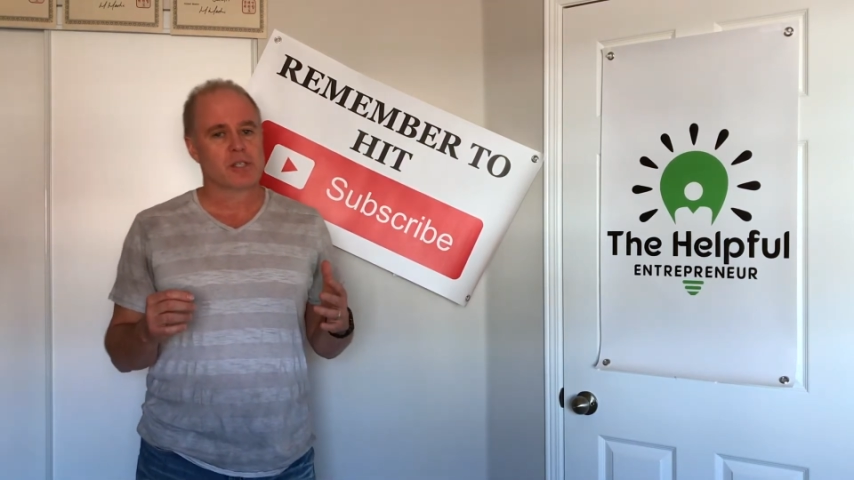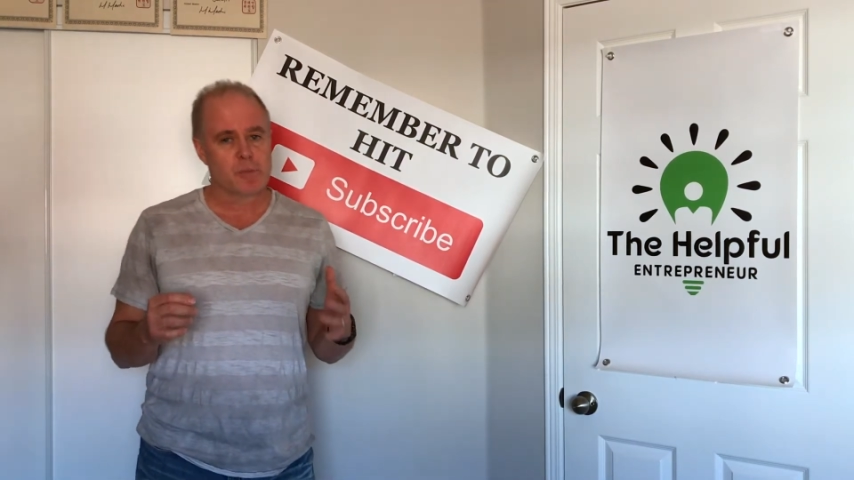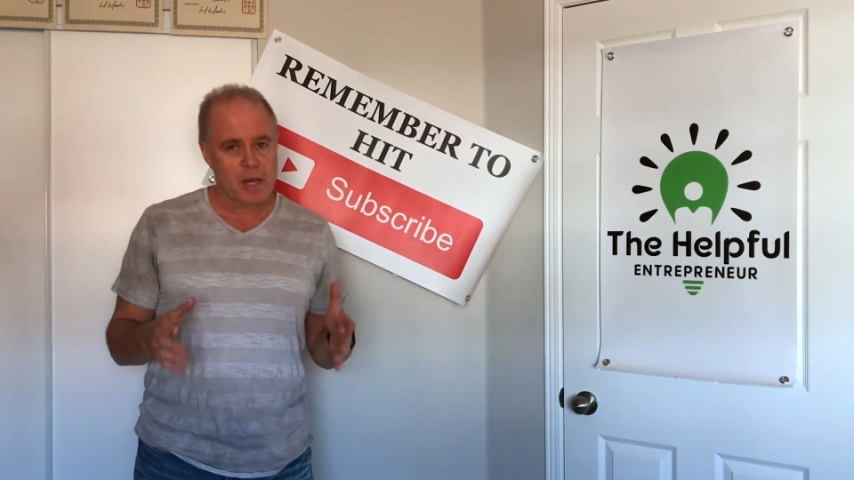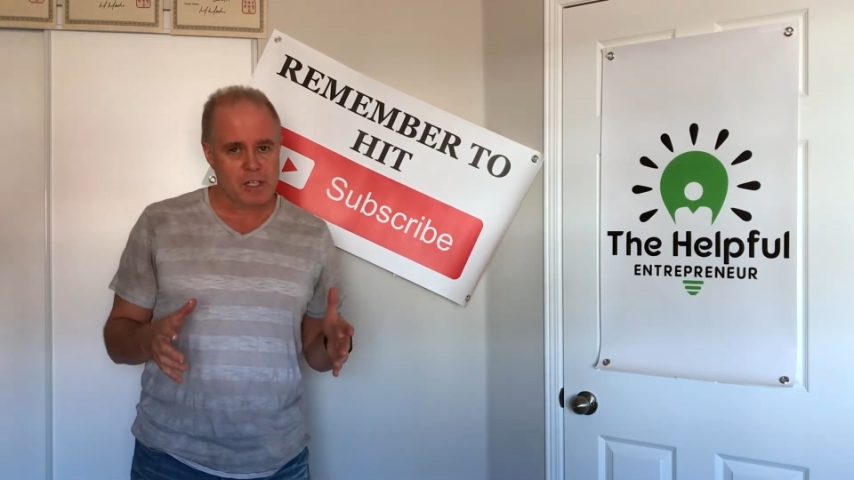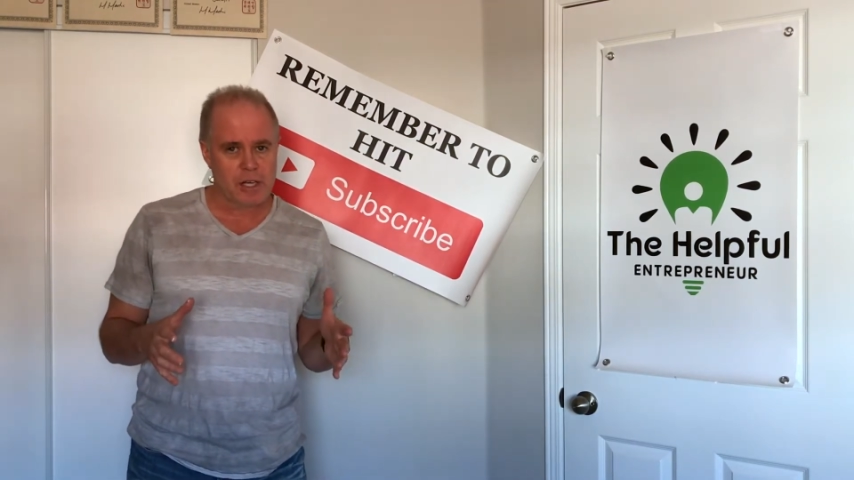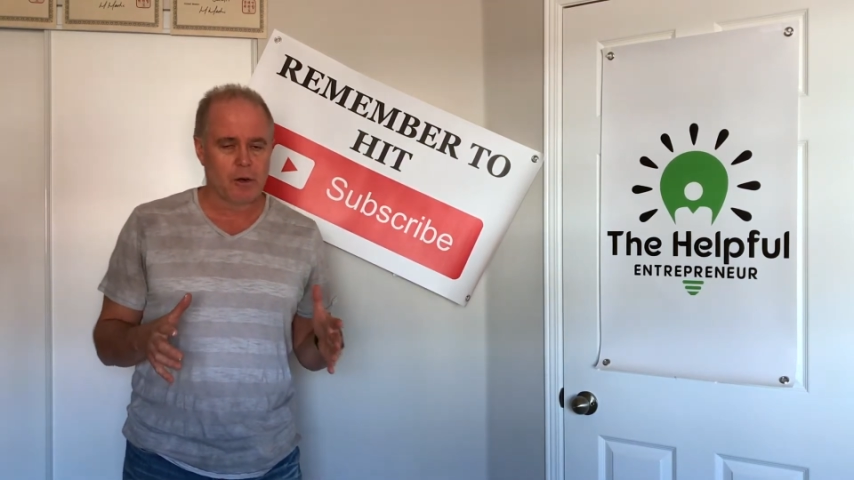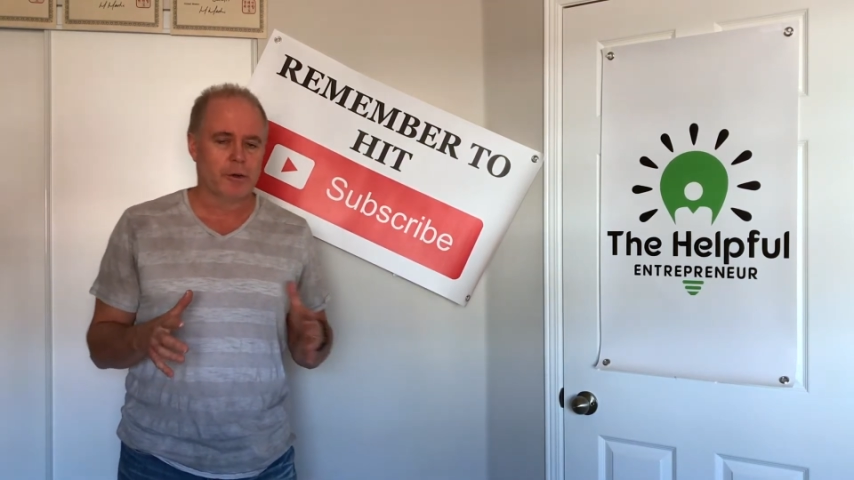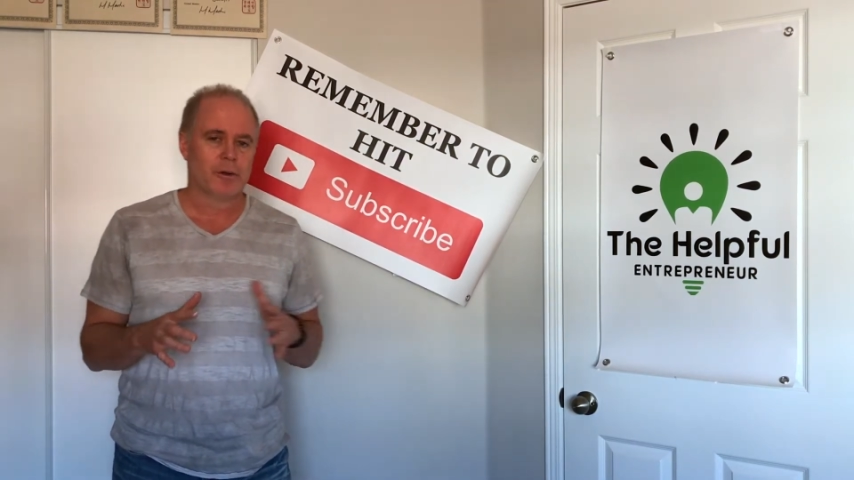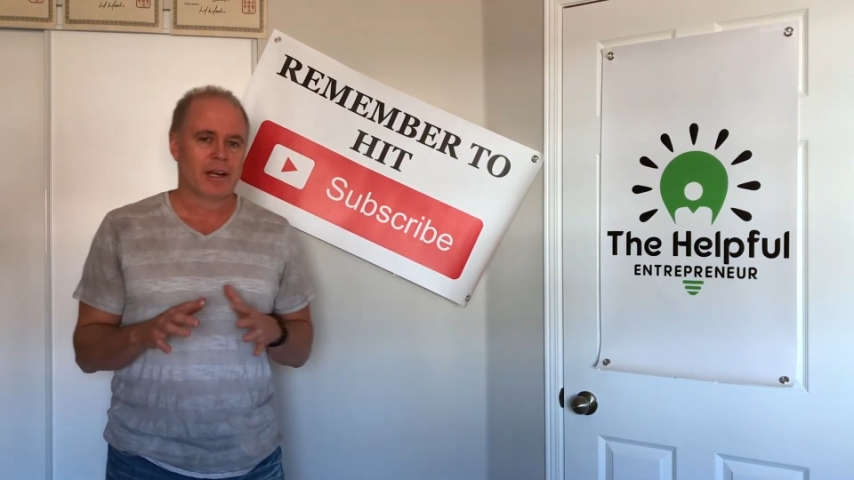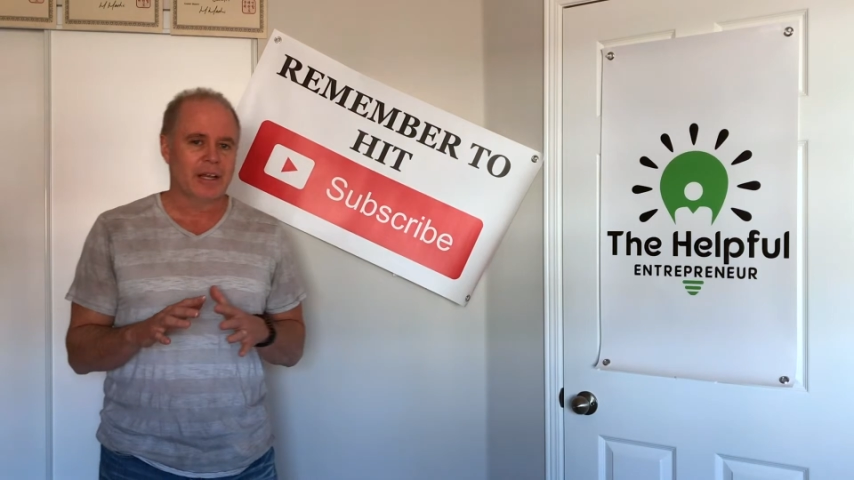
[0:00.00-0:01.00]
especially and all
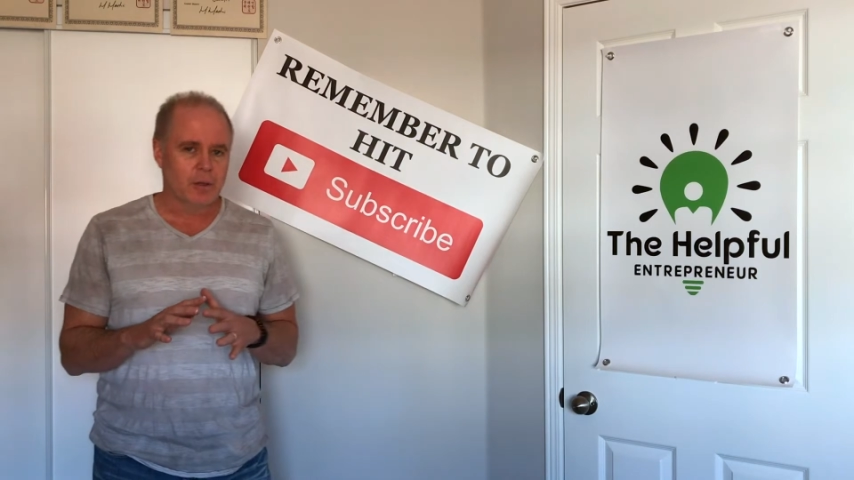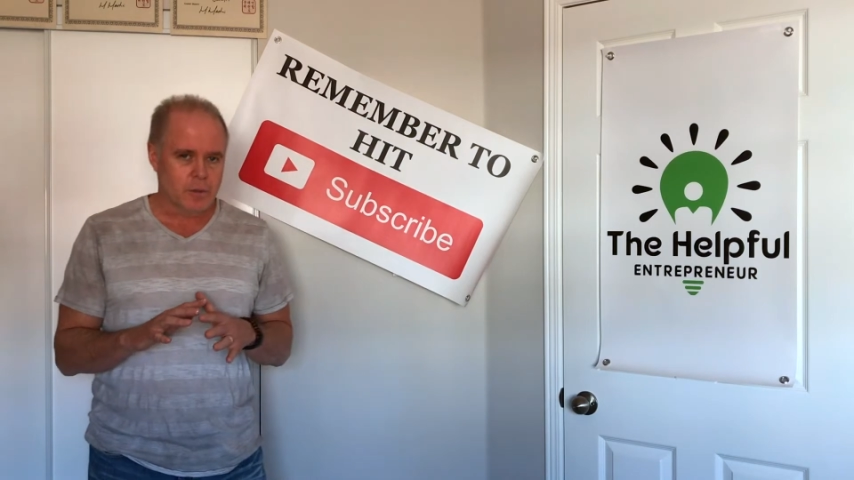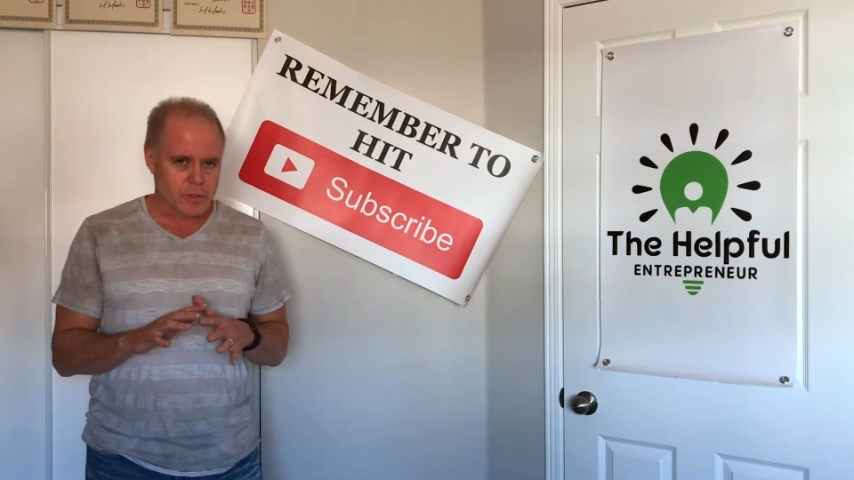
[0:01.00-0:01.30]
your legal